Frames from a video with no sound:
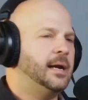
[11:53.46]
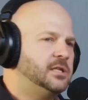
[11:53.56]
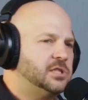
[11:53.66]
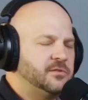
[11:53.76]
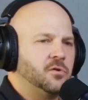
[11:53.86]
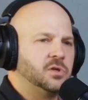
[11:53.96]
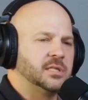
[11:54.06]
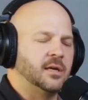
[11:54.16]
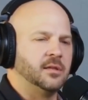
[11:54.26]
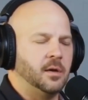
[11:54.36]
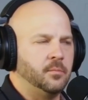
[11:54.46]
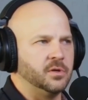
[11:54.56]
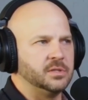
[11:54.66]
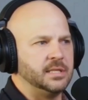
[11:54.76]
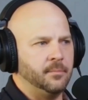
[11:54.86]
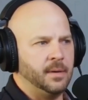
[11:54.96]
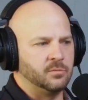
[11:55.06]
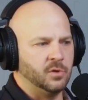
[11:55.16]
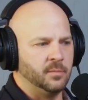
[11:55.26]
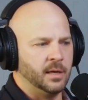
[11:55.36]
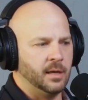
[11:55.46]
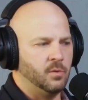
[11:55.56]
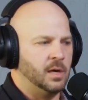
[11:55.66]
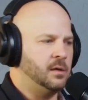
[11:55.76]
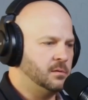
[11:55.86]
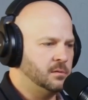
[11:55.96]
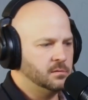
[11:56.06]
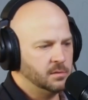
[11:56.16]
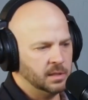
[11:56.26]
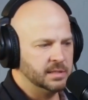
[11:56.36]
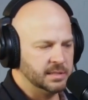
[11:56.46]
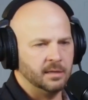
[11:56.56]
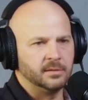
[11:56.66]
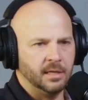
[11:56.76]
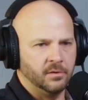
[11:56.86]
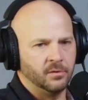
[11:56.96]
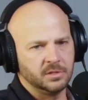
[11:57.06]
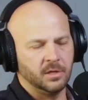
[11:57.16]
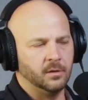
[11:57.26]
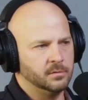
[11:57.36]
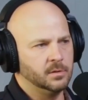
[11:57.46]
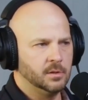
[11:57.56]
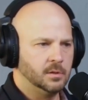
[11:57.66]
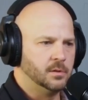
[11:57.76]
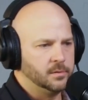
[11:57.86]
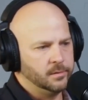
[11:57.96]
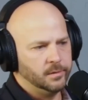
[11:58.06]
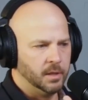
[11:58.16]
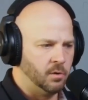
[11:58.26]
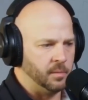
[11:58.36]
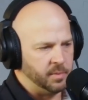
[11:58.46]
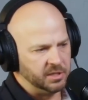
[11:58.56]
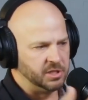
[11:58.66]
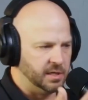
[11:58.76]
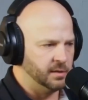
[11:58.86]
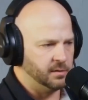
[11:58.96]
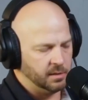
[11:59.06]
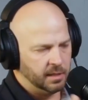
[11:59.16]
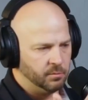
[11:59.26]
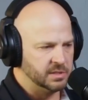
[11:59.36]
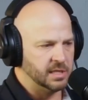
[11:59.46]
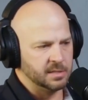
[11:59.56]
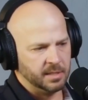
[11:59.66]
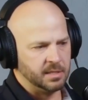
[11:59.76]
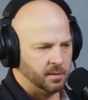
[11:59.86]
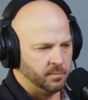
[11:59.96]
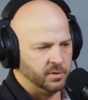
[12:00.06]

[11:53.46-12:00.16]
Had I just focused on the numbers, the impact would have been like, well, at least now Dale knows our budget, and we talked about the